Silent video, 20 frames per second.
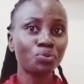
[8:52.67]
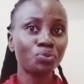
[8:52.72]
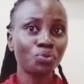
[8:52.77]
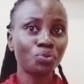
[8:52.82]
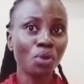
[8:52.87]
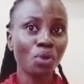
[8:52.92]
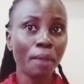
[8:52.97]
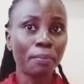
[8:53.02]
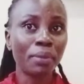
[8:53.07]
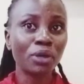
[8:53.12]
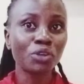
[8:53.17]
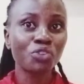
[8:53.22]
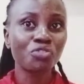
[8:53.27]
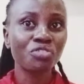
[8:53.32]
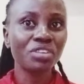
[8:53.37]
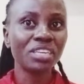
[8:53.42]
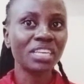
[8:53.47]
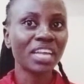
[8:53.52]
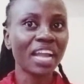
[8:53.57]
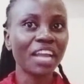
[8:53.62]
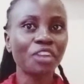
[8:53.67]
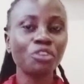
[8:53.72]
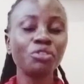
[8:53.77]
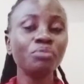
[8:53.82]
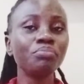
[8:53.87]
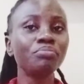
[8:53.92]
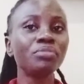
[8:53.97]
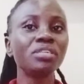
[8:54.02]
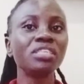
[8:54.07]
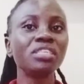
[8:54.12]
talk about reading, I
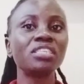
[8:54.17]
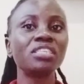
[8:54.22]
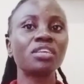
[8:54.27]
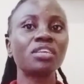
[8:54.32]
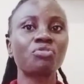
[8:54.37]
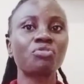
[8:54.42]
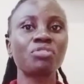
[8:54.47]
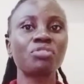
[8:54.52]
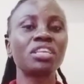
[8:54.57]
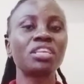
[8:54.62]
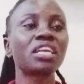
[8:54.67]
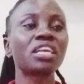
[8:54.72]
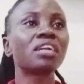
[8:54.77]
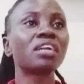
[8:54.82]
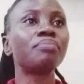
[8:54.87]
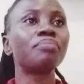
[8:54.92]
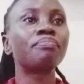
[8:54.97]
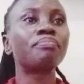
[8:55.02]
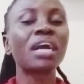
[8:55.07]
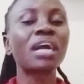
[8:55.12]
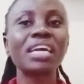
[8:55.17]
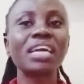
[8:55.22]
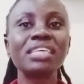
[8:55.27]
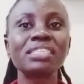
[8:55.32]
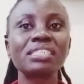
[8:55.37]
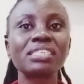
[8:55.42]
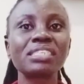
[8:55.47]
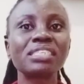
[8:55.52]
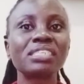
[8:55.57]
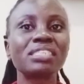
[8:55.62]
don't mean reading
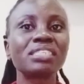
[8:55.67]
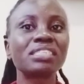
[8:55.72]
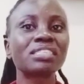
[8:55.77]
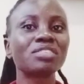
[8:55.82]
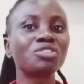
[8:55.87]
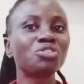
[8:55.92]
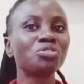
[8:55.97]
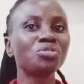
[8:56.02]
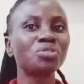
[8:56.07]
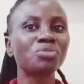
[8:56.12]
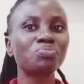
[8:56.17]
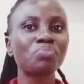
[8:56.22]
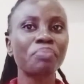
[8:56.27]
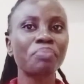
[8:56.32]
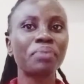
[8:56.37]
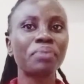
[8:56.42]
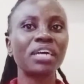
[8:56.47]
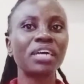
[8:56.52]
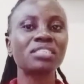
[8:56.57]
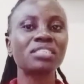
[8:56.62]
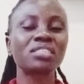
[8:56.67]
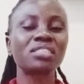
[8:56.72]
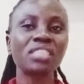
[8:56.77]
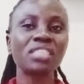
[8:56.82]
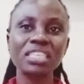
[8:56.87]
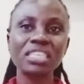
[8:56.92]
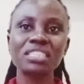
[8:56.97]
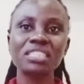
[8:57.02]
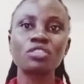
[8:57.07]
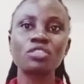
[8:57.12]
magazines, newspapers.
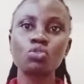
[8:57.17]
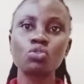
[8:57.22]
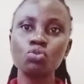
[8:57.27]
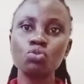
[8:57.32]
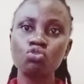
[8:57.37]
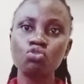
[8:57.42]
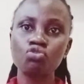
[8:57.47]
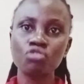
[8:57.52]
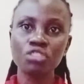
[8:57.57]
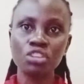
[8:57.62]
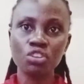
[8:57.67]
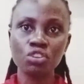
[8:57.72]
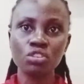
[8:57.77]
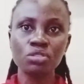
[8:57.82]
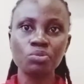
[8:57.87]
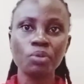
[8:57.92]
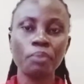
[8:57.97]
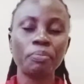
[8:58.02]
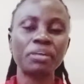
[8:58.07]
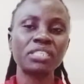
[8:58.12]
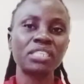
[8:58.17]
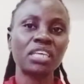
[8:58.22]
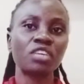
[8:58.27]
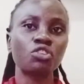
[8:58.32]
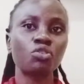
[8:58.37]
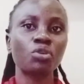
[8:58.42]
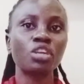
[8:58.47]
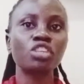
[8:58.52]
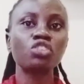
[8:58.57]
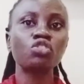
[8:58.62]
Yes, it's good to read newspapers and
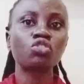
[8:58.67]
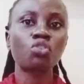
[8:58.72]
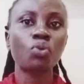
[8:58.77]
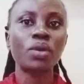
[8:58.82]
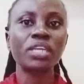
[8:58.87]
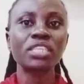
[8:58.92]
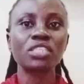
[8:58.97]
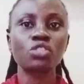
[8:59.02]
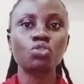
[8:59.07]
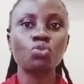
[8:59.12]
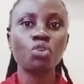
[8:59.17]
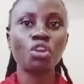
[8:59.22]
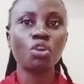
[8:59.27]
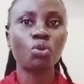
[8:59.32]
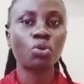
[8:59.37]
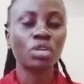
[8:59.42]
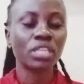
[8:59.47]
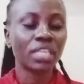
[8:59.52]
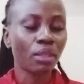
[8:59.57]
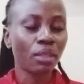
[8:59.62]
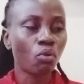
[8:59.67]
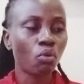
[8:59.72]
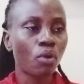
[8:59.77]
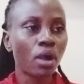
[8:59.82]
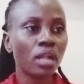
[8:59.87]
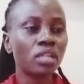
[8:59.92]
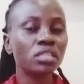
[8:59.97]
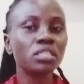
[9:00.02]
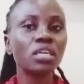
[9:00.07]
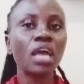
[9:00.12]
you get to know what is going on in the
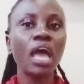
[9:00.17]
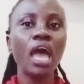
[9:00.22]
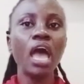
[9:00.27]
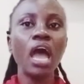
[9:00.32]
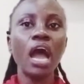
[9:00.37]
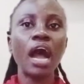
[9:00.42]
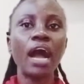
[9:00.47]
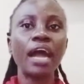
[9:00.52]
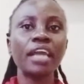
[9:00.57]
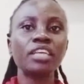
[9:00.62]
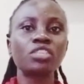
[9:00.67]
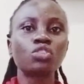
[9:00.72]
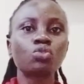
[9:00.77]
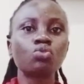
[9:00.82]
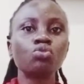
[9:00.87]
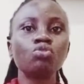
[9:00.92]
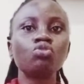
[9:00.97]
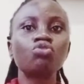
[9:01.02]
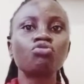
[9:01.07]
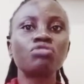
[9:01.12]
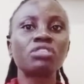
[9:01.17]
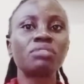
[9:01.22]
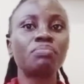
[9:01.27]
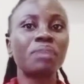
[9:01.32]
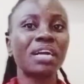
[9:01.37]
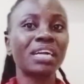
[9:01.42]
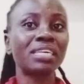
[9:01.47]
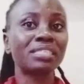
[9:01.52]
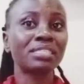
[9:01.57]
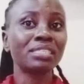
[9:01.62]
world. It's good to read
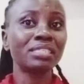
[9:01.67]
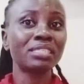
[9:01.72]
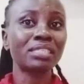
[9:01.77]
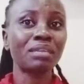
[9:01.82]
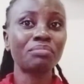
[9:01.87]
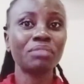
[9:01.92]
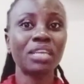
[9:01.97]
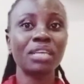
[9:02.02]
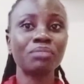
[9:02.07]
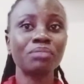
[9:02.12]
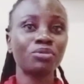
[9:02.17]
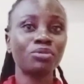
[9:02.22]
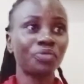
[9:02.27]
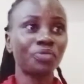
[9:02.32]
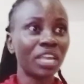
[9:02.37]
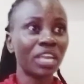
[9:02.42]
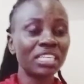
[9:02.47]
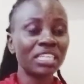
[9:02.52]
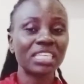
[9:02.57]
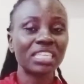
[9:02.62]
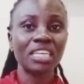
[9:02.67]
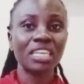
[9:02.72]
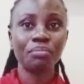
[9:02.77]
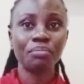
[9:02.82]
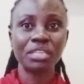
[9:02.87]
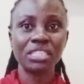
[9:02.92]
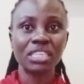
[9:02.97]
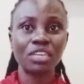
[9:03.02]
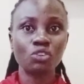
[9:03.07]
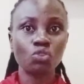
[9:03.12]
magazines sometimes for
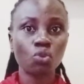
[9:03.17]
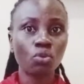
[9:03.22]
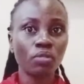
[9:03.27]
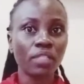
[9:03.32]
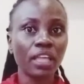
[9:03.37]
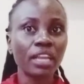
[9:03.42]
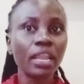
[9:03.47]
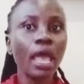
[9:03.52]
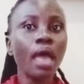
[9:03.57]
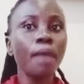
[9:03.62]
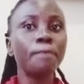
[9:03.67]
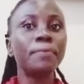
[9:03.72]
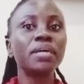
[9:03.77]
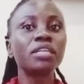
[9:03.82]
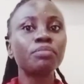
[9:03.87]
entertainment and all that, but